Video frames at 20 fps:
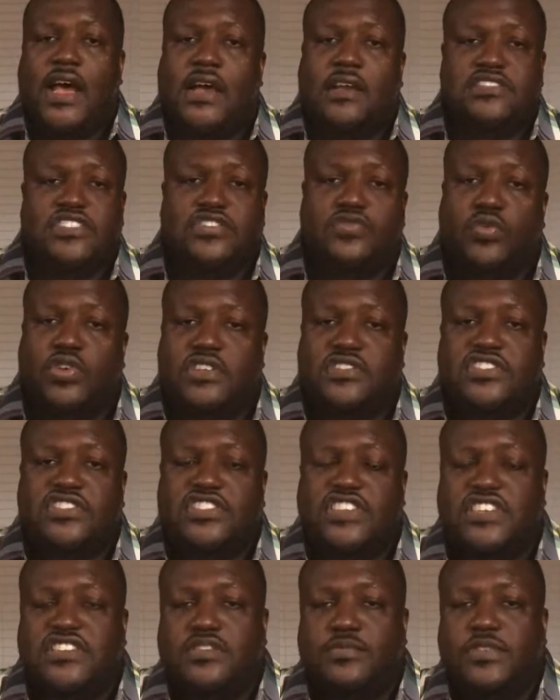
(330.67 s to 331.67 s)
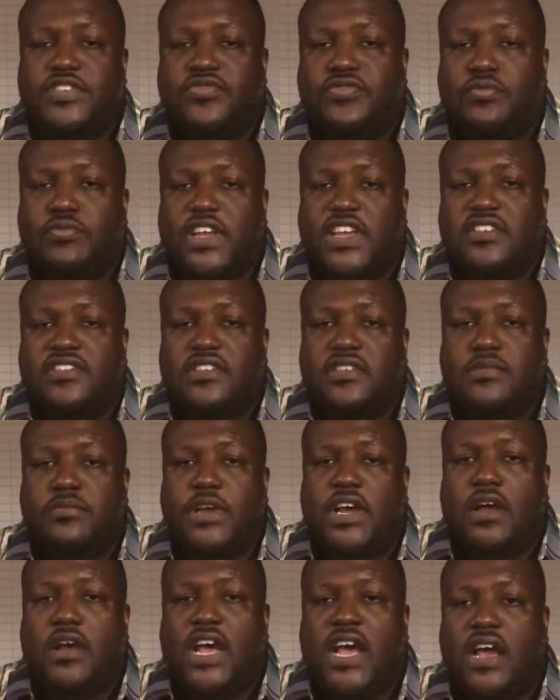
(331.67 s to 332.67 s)
just wanted to share some information
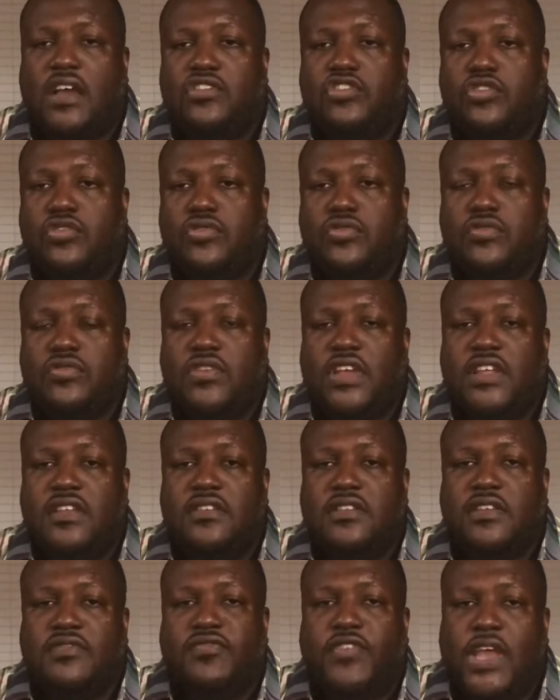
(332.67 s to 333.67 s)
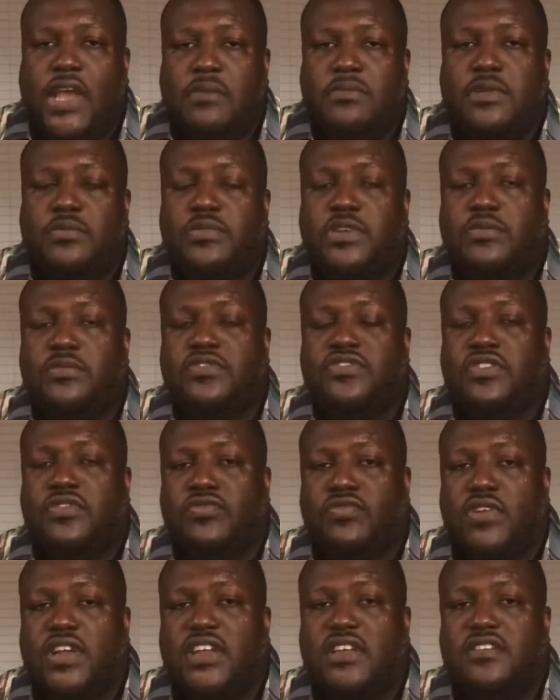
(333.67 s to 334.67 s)
about how you and the family members and
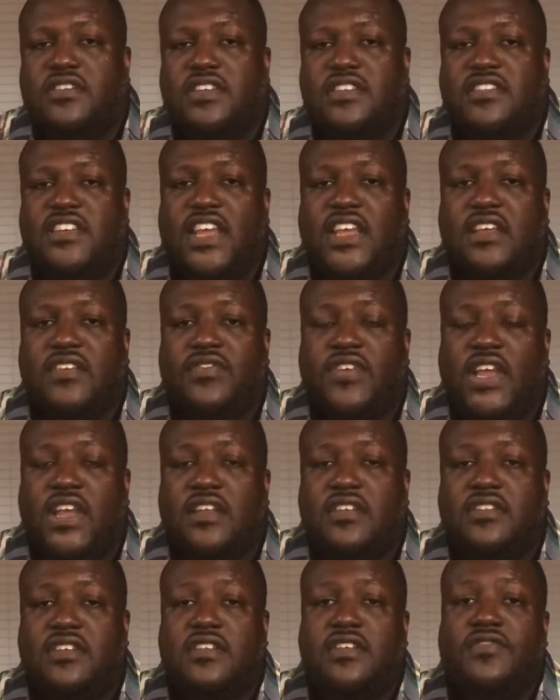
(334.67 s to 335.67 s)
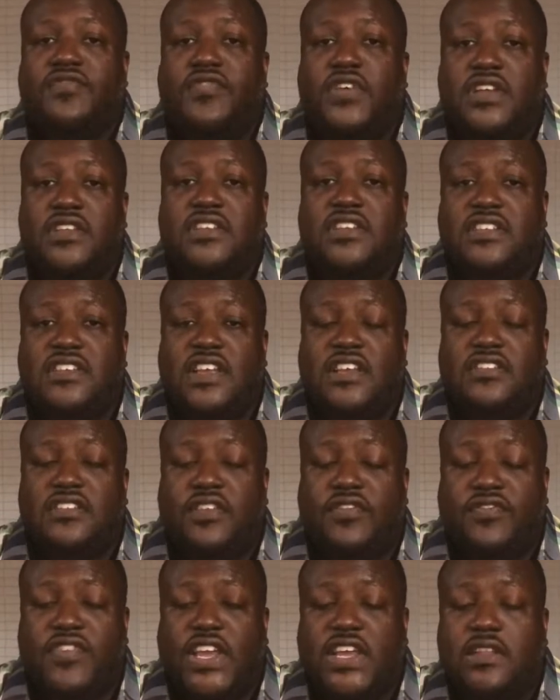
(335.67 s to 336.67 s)
friends can take advantage of the funding that's
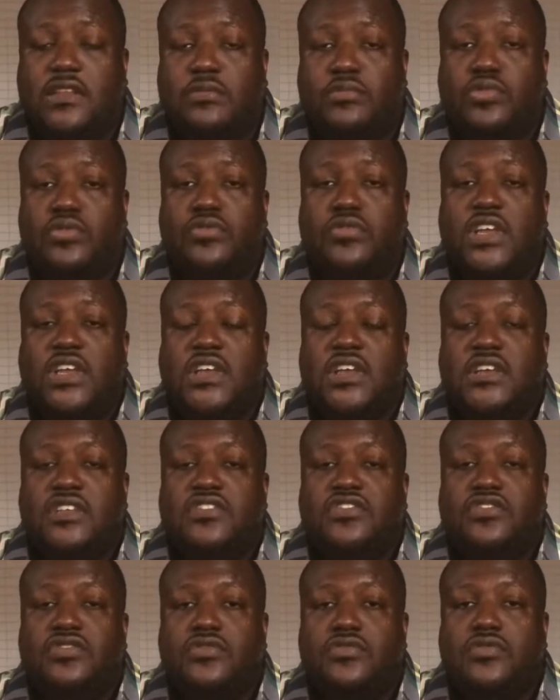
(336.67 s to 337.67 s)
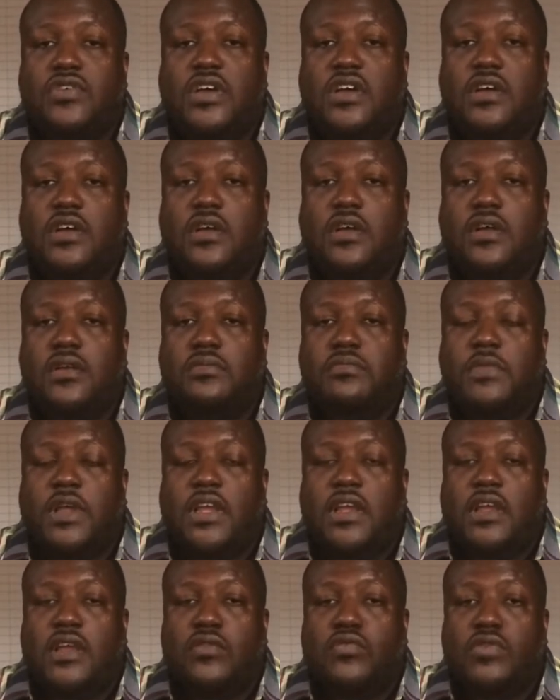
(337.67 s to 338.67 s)
available to
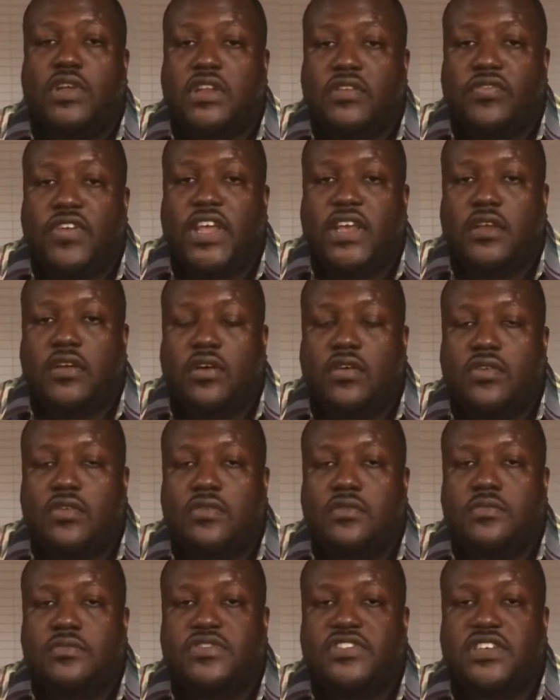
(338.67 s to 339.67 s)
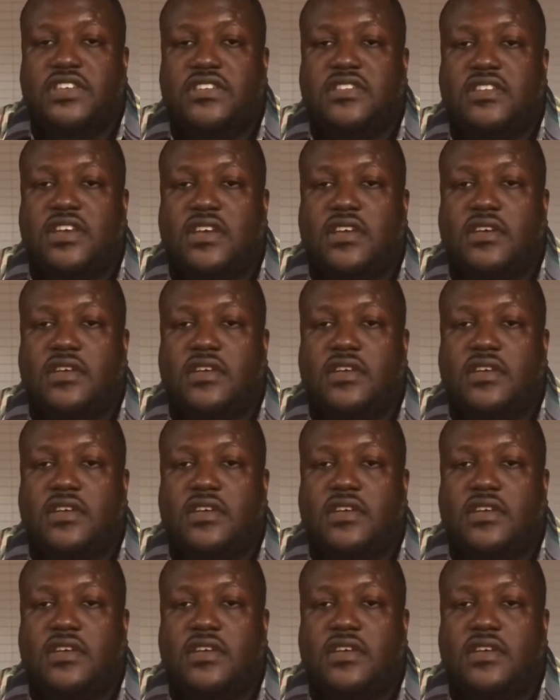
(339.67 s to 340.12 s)
renovate homes and